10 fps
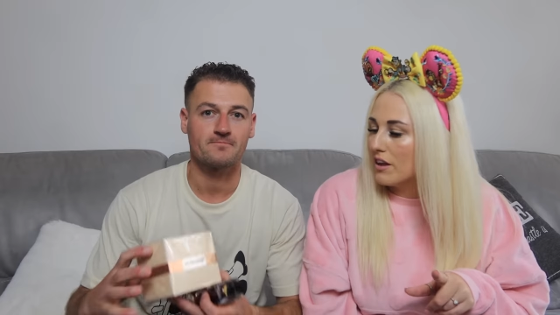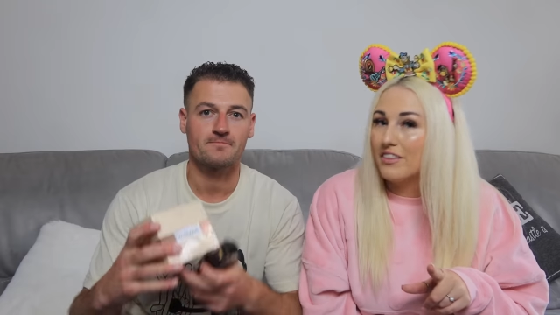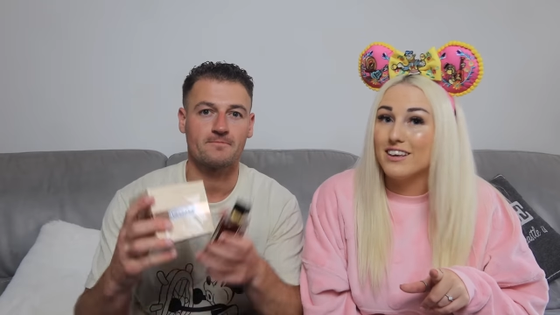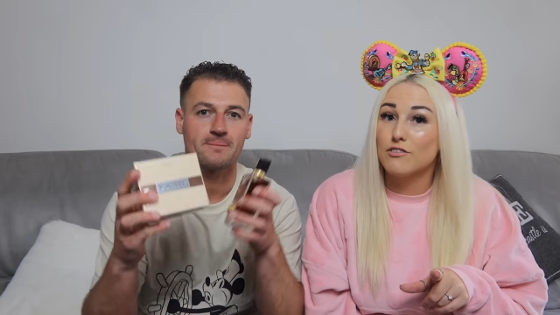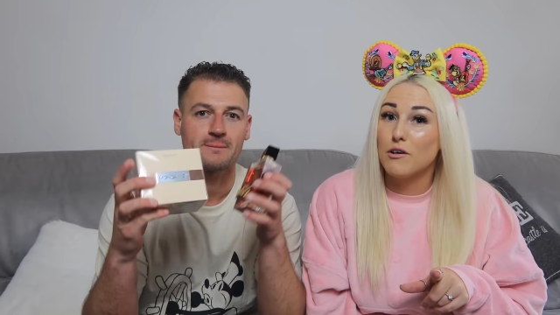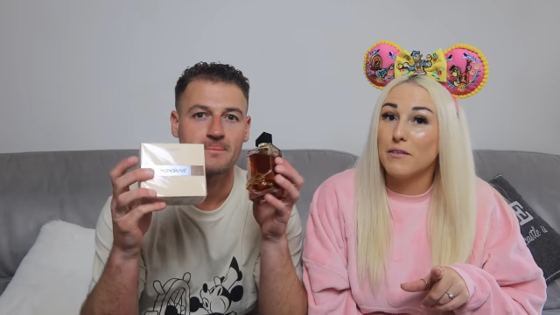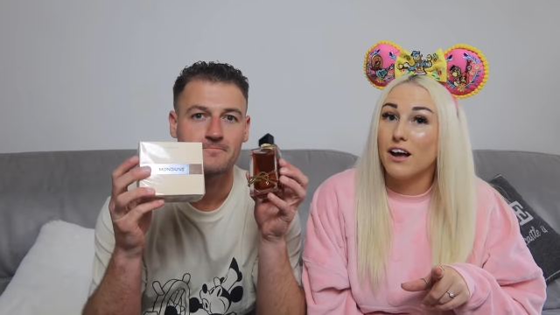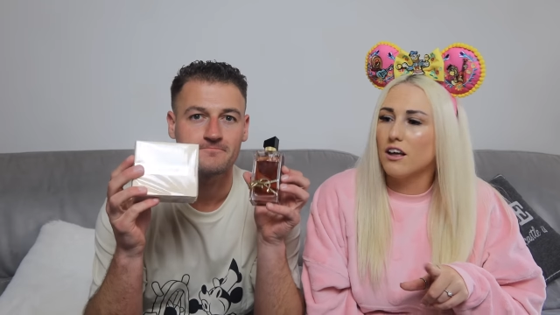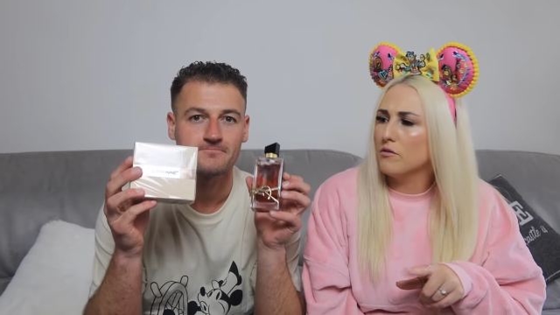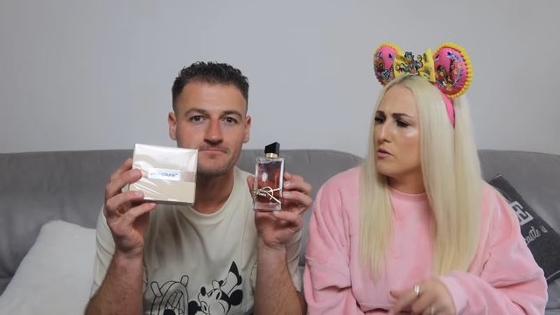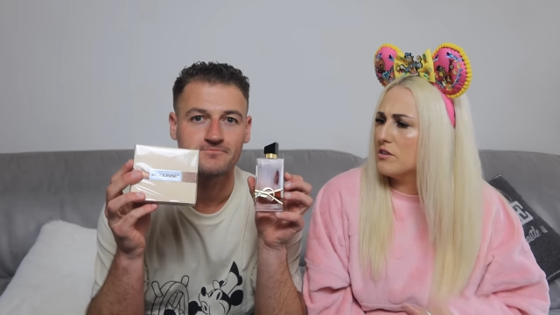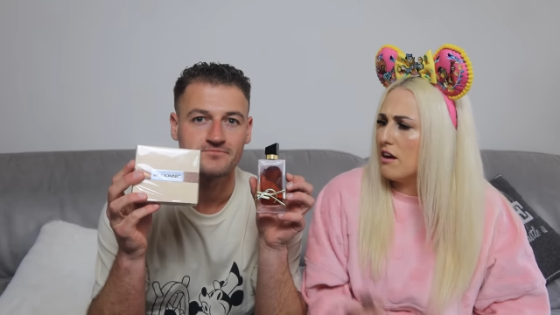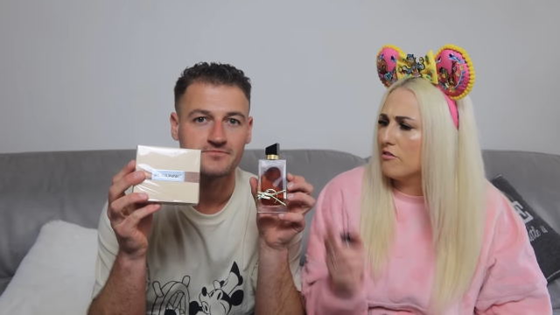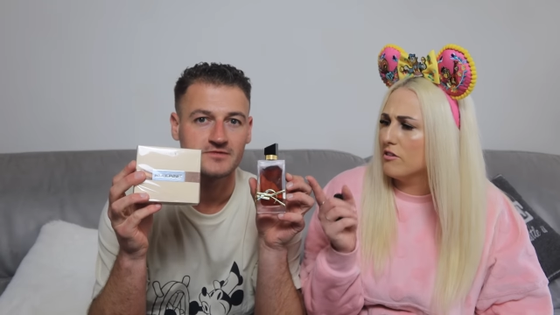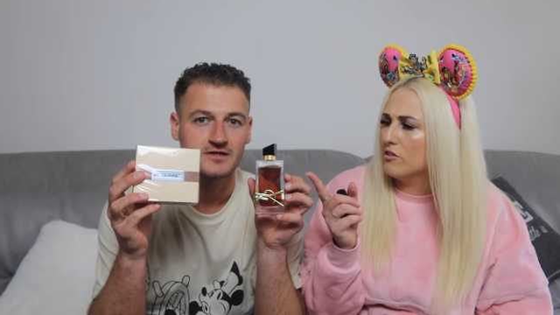Speaker 1: these from that. Is
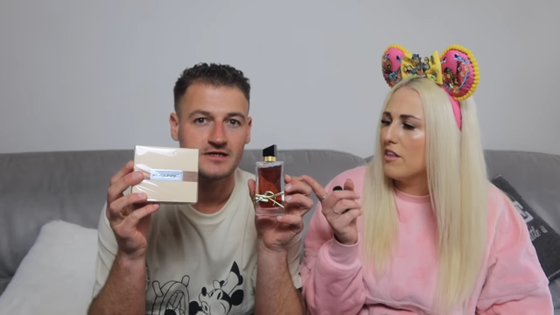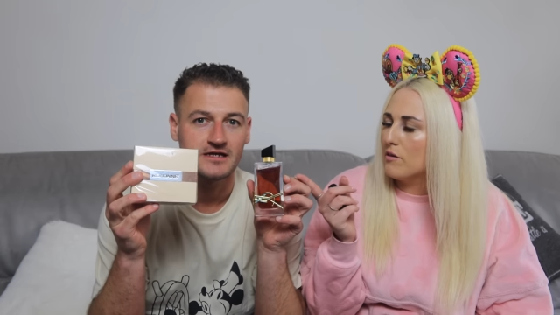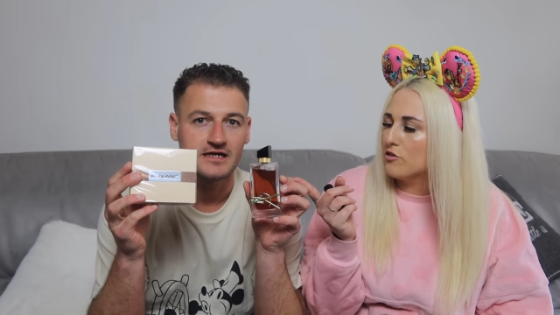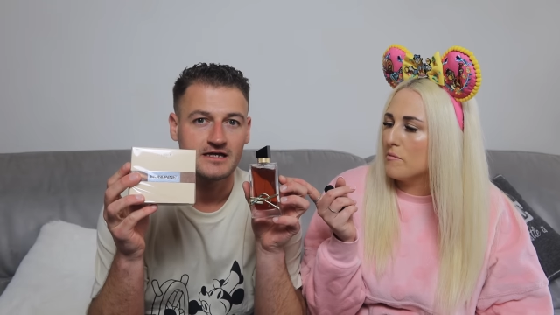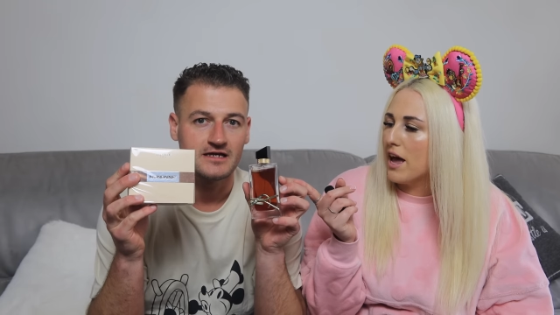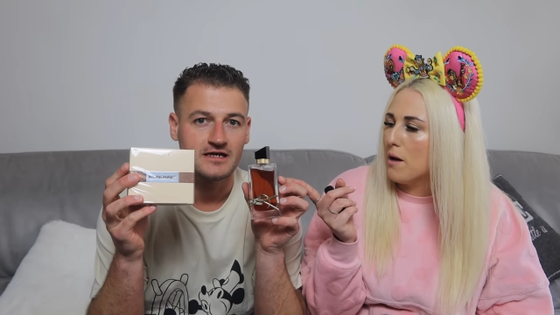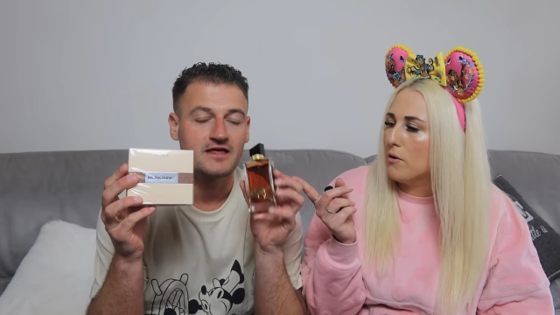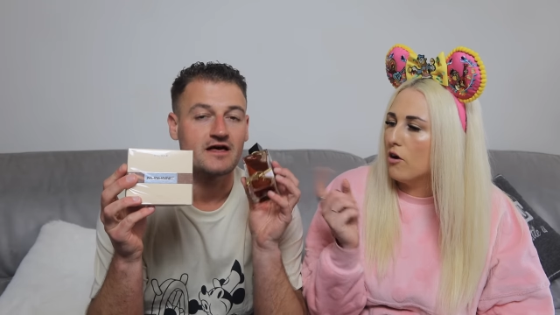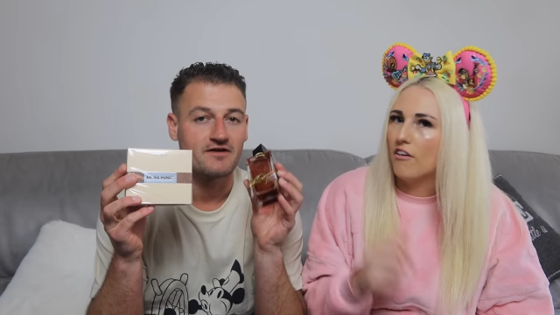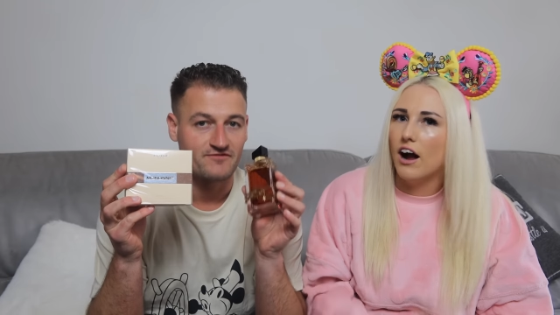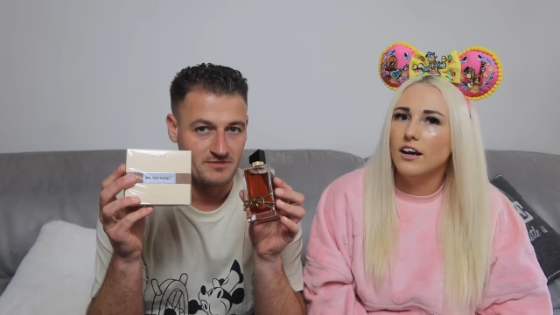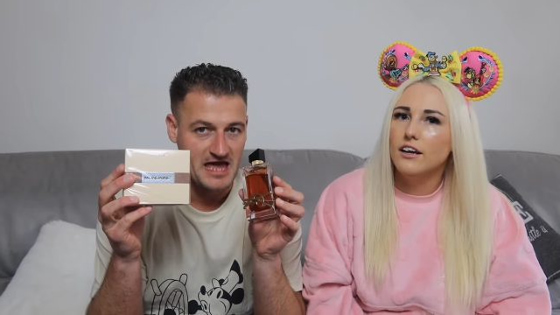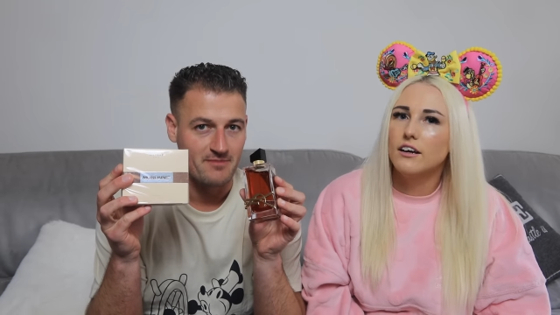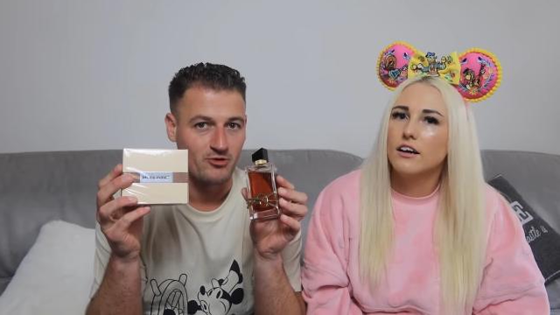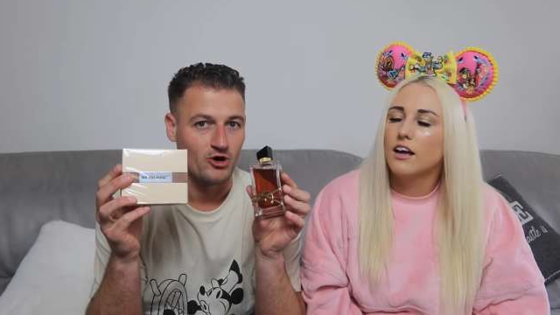that from, no? That was from the airport, right? From
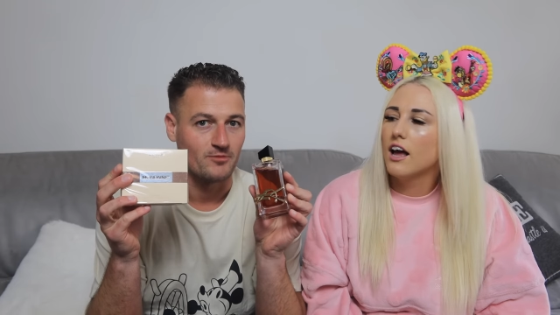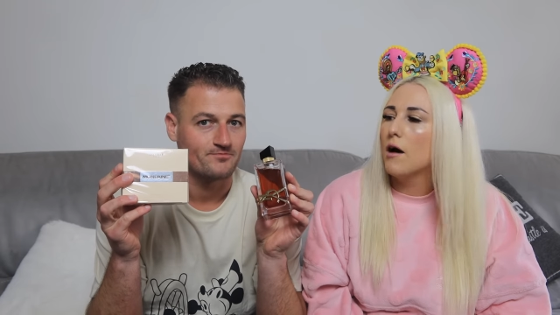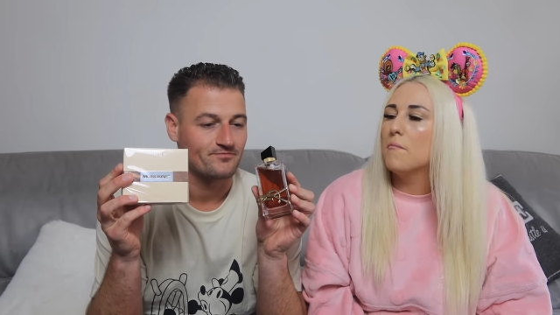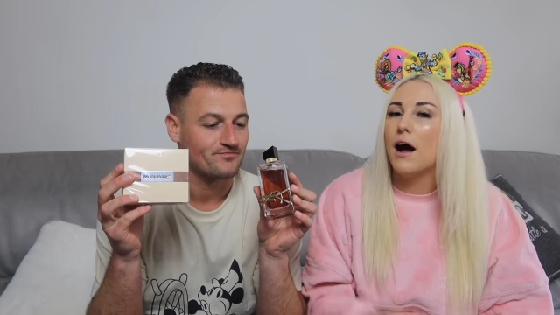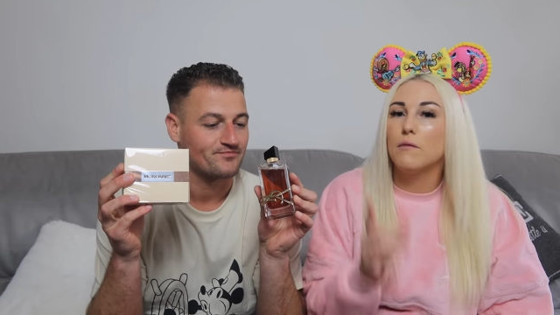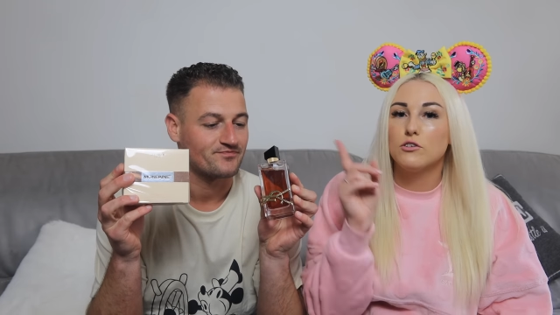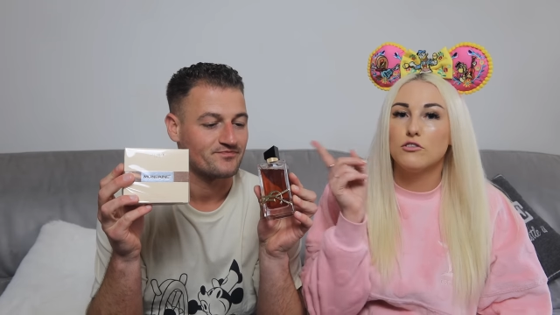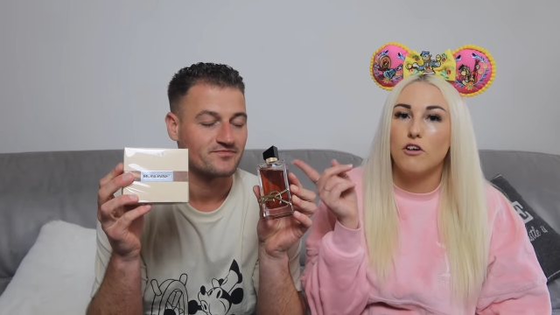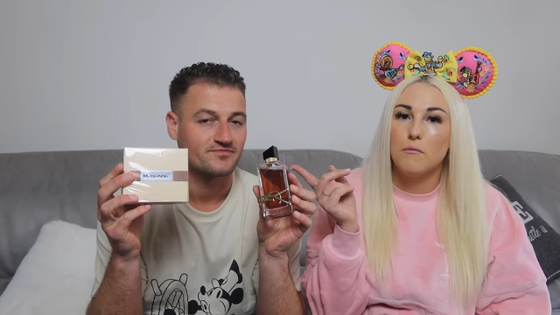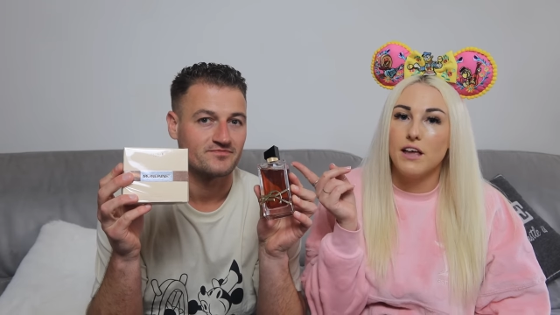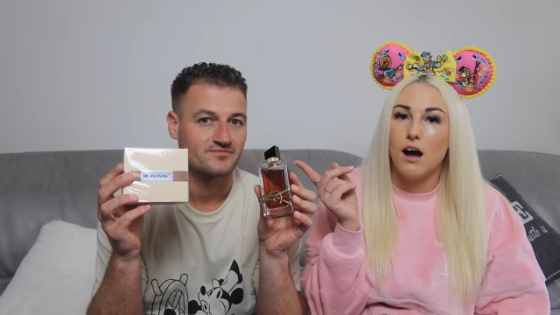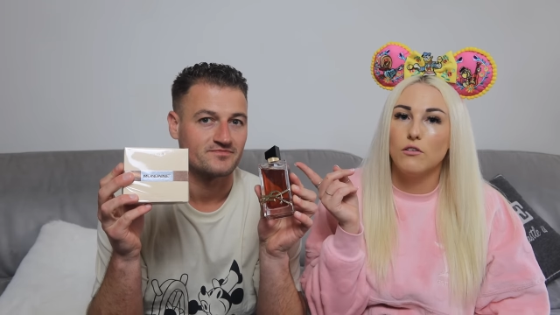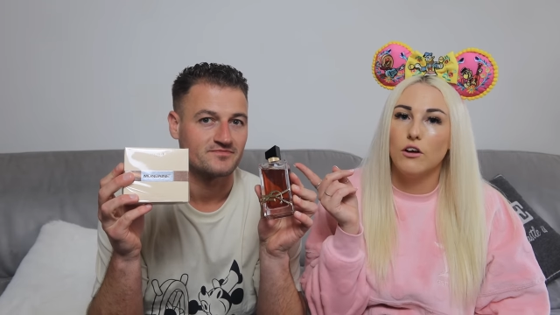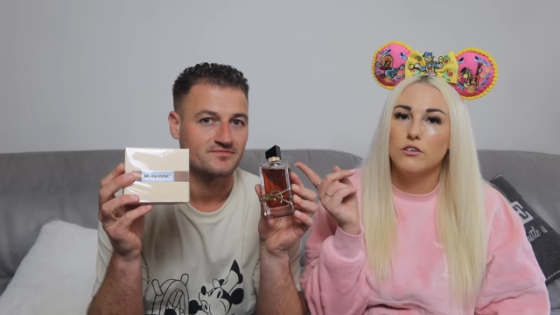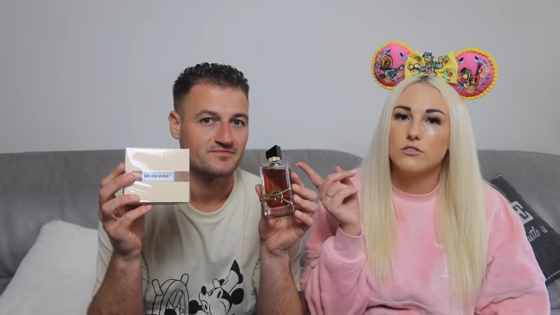the airport. And mine was from the
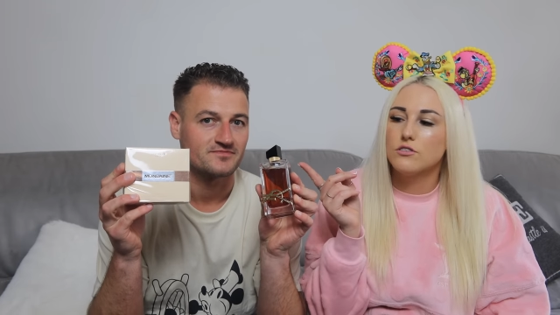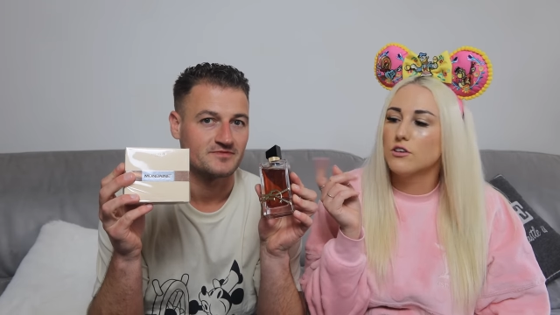outlets.